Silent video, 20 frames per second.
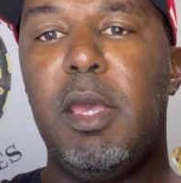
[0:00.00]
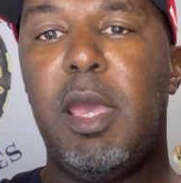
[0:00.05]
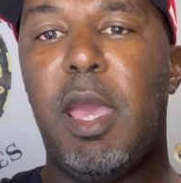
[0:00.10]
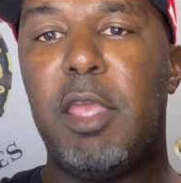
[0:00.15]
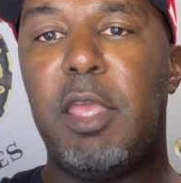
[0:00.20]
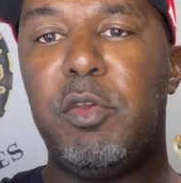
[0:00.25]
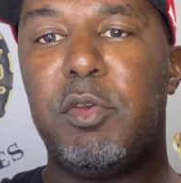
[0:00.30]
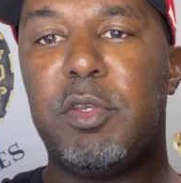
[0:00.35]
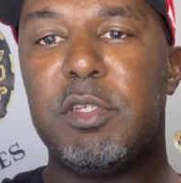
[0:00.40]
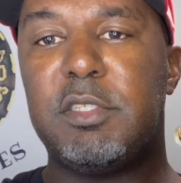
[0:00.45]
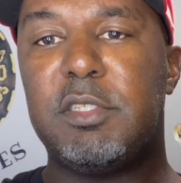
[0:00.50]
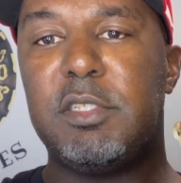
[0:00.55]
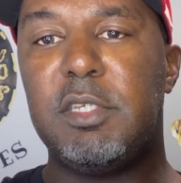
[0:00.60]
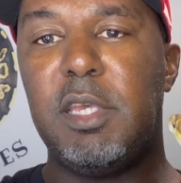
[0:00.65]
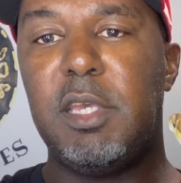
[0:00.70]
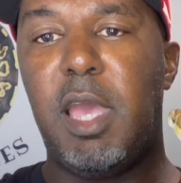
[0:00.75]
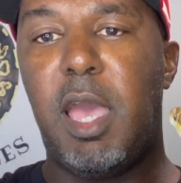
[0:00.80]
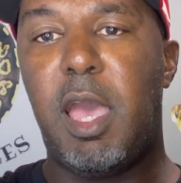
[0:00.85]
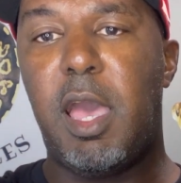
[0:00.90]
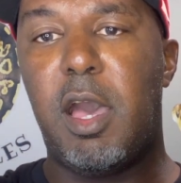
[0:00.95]
and you can
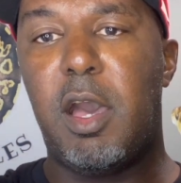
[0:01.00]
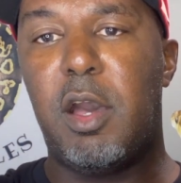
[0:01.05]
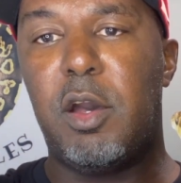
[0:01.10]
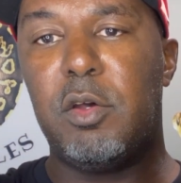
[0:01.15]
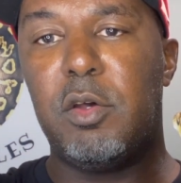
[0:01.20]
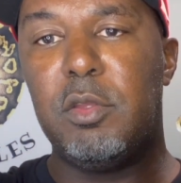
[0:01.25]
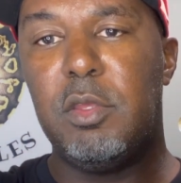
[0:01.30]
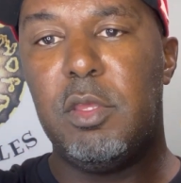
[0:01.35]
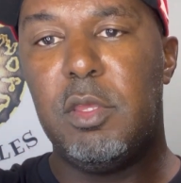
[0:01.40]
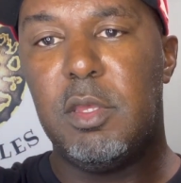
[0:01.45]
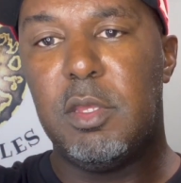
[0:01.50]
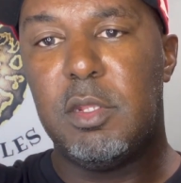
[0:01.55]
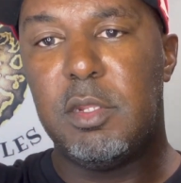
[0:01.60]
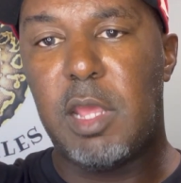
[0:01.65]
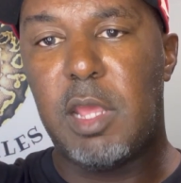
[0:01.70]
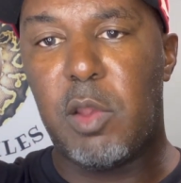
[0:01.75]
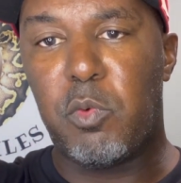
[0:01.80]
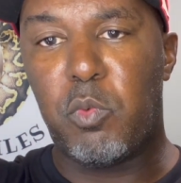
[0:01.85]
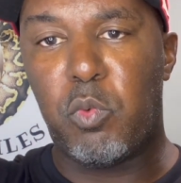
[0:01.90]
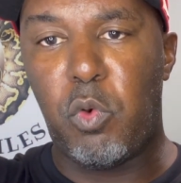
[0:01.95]
see how
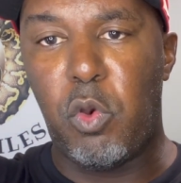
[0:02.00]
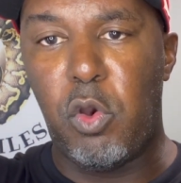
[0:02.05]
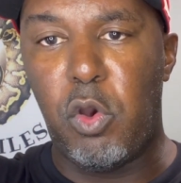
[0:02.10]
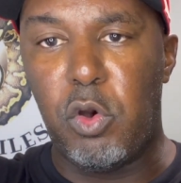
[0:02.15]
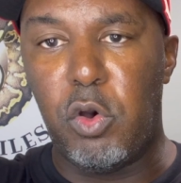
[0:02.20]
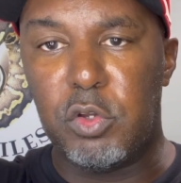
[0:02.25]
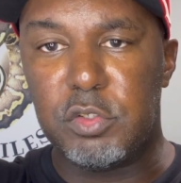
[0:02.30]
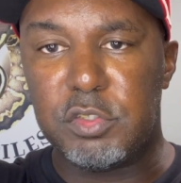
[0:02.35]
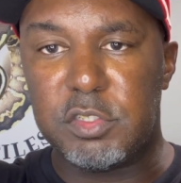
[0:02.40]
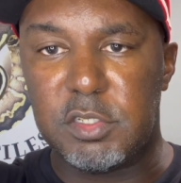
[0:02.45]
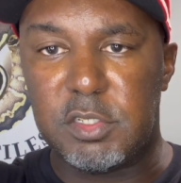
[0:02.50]
that rolls